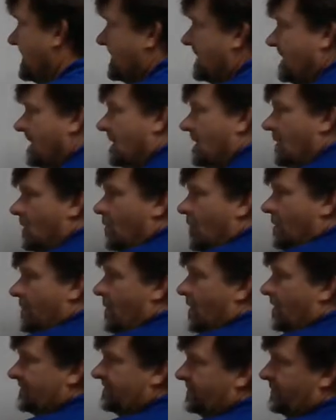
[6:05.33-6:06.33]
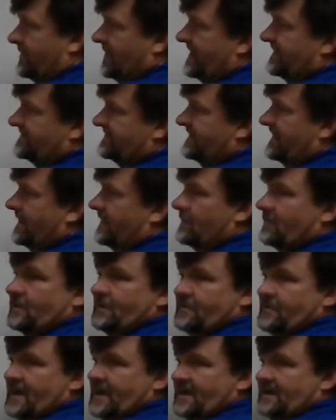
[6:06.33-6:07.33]
here. What multiplies together to
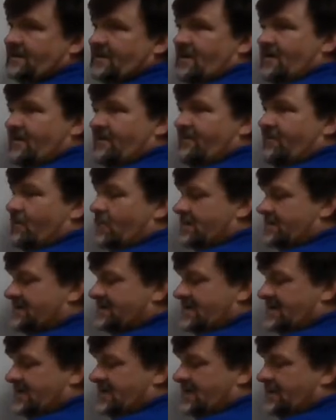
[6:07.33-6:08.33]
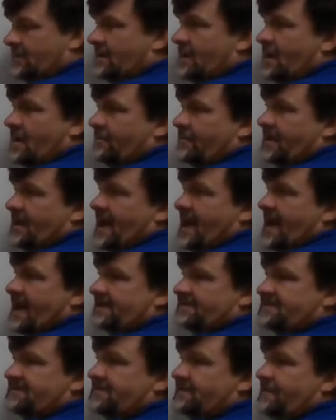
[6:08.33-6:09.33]
make 14, but
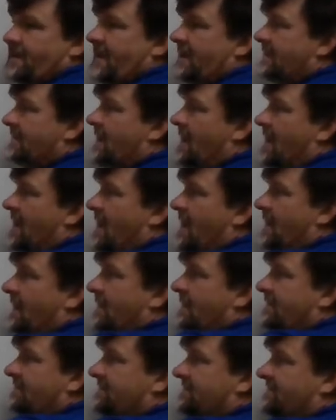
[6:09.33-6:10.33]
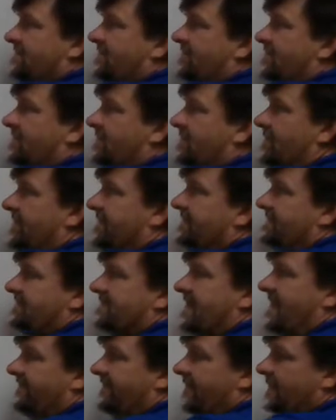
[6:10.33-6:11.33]
adds to make 9? It's 2 and
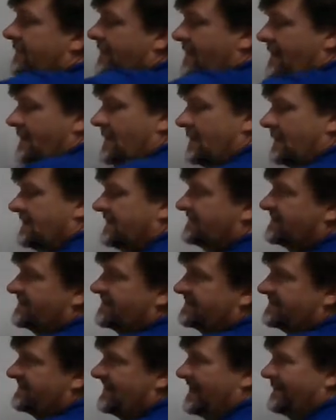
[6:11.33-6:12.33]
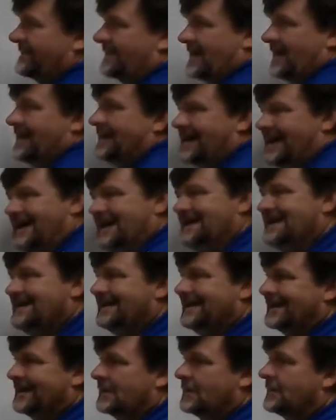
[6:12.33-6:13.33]
7. These are the same kind of
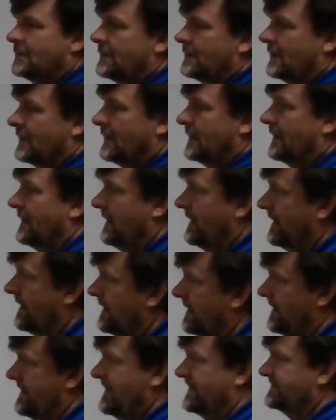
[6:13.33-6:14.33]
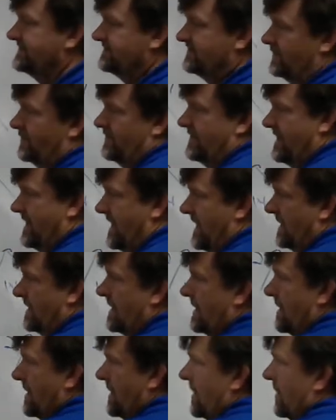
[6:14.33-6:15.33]
idea. And so then
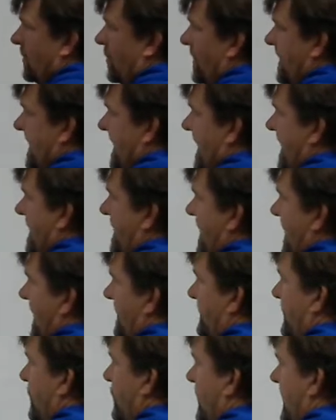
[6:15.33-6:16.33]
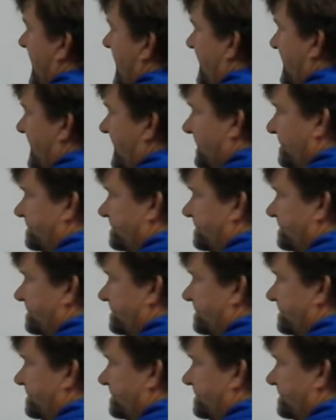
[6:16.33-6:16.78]
we end up with